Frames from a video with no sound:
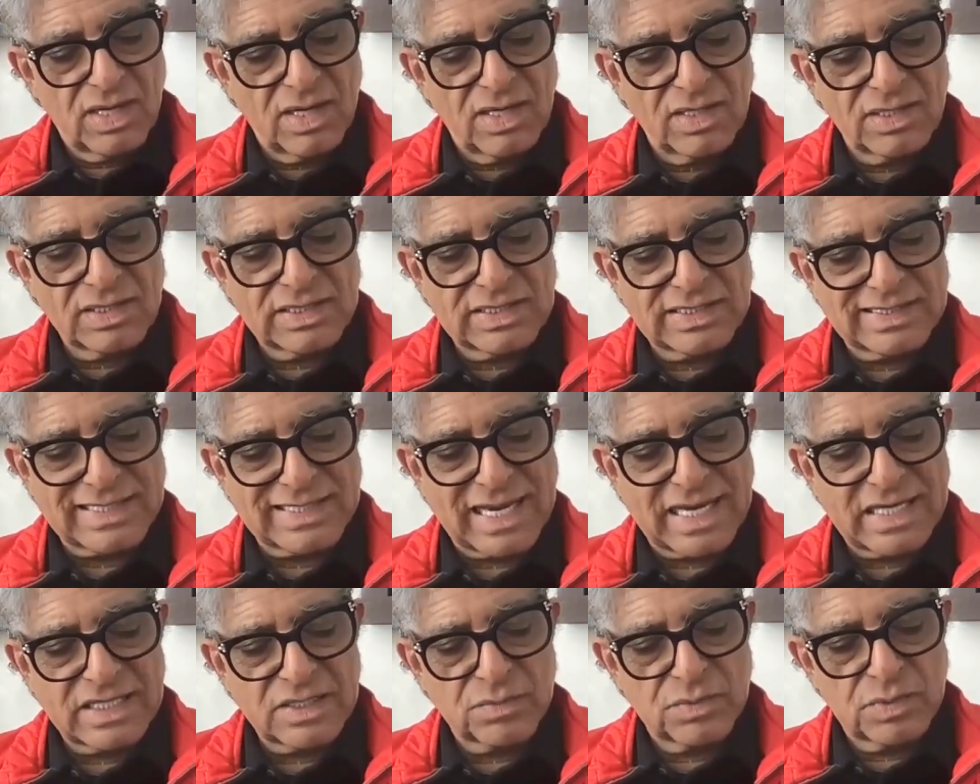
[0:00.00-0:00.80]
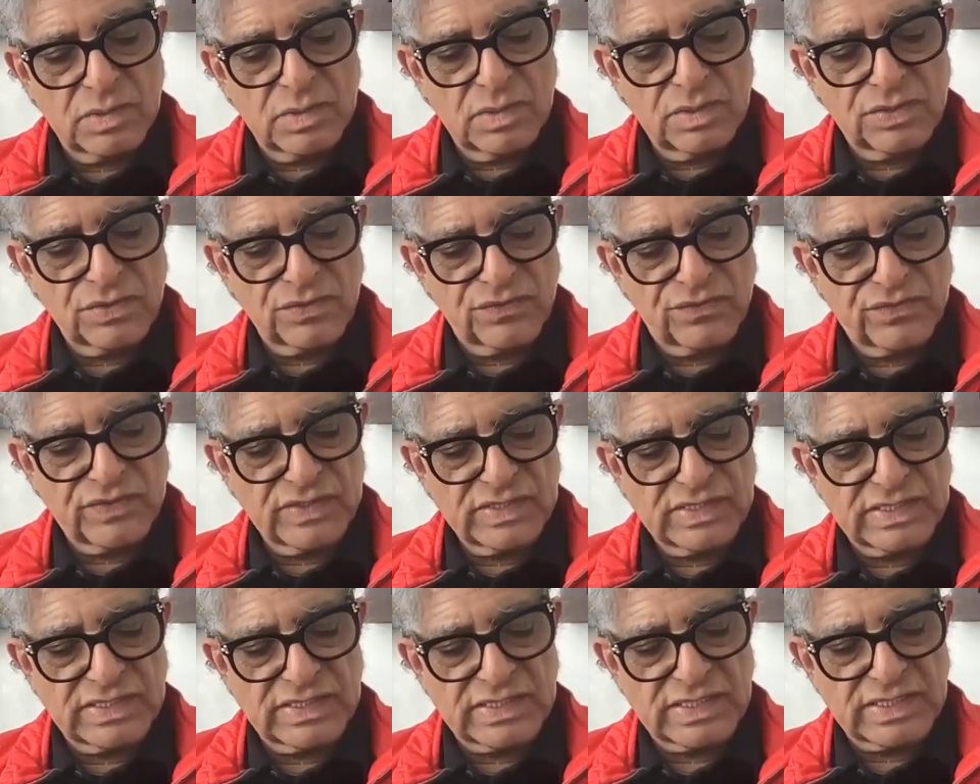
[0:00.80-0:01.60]
understandable to
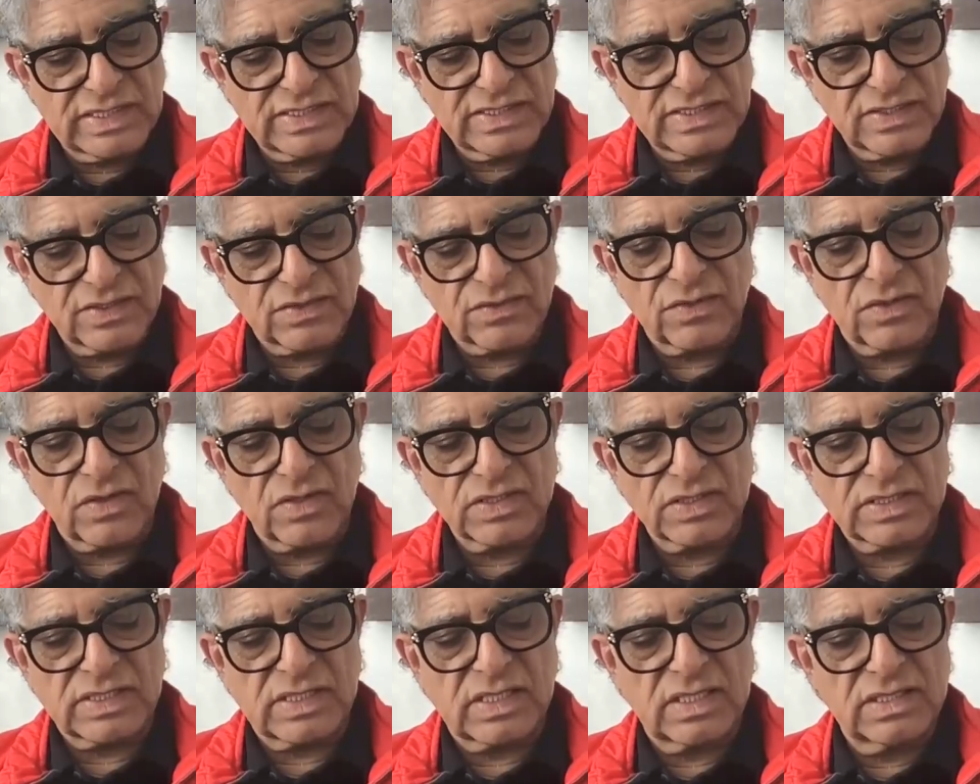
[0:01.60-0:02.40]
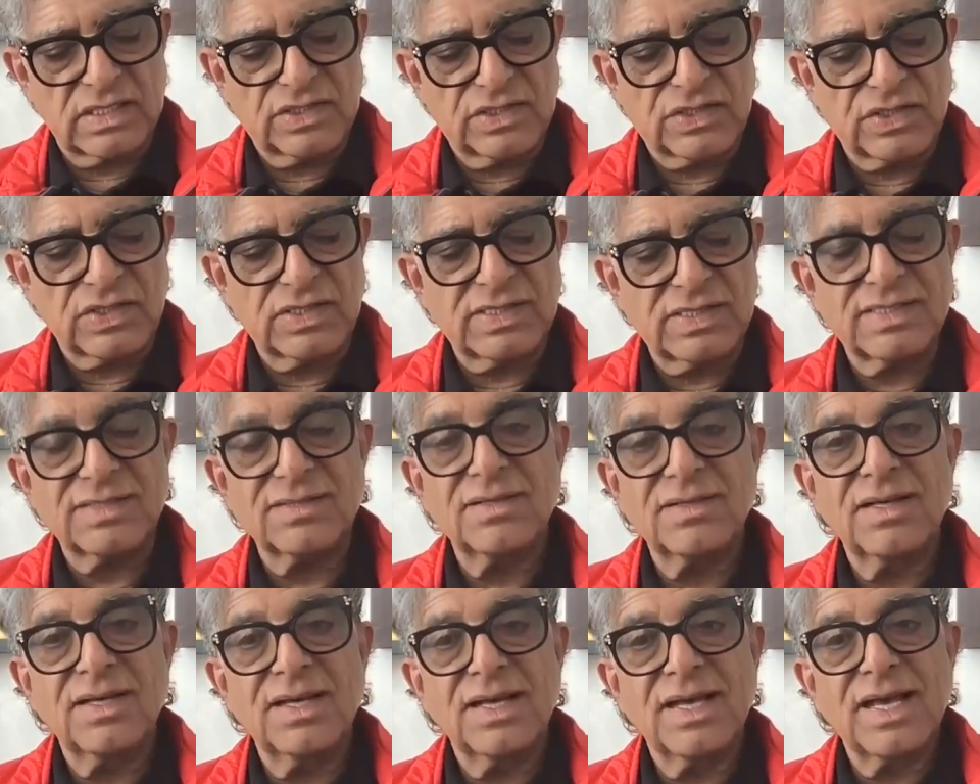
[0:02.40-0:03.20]
physicists across cultures,
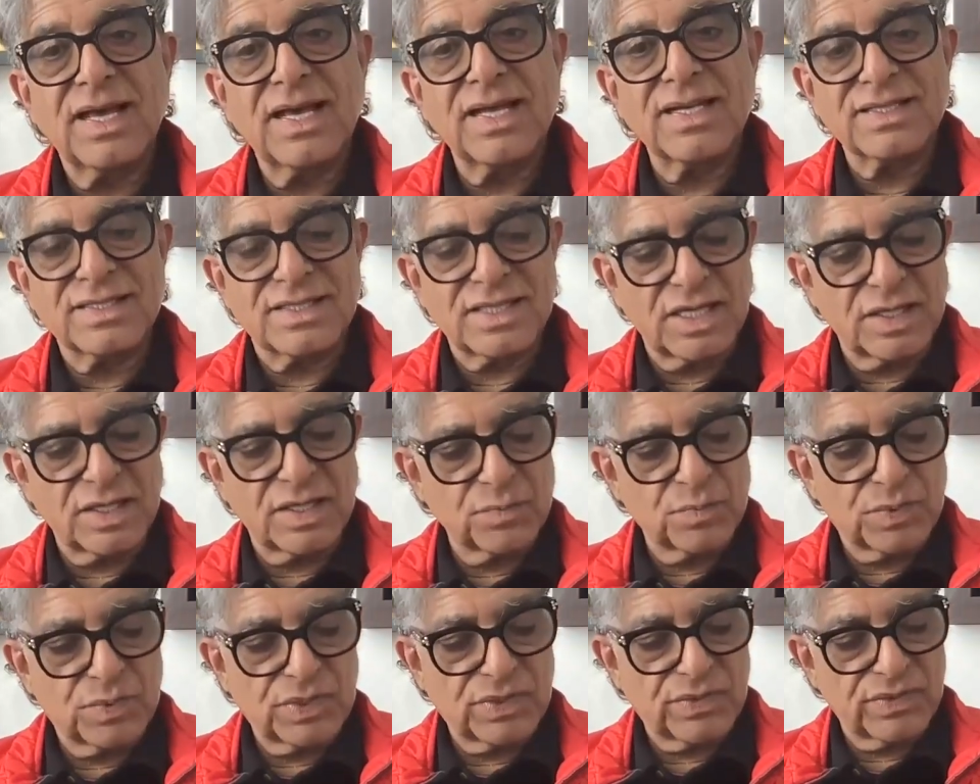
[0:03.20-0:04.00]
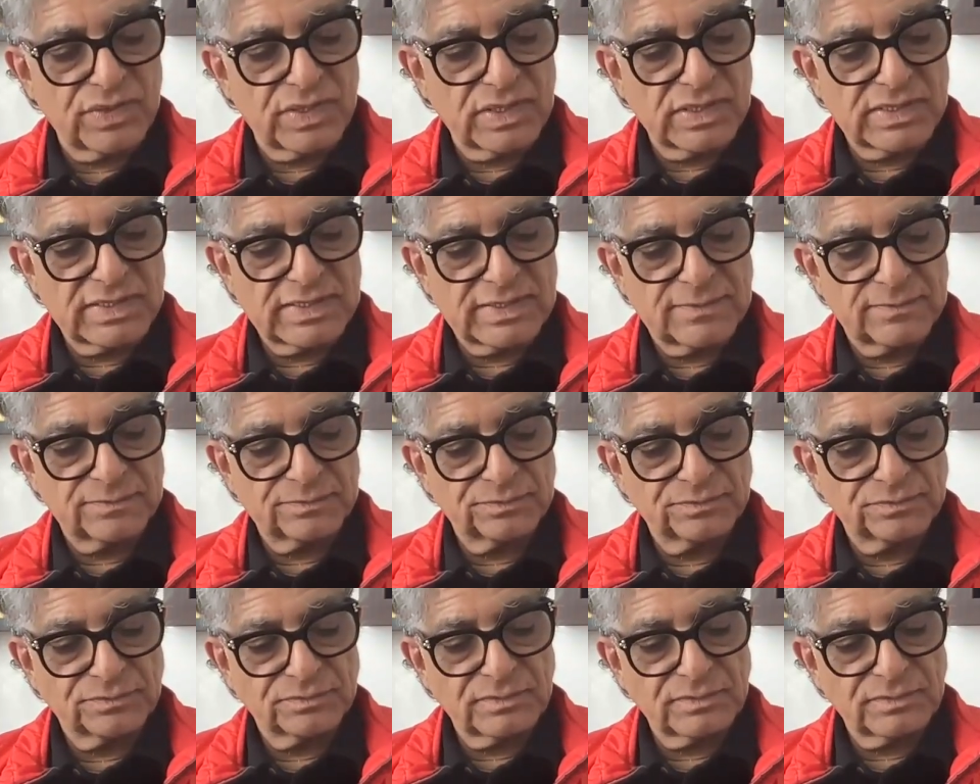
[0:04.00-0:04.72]
and time periods.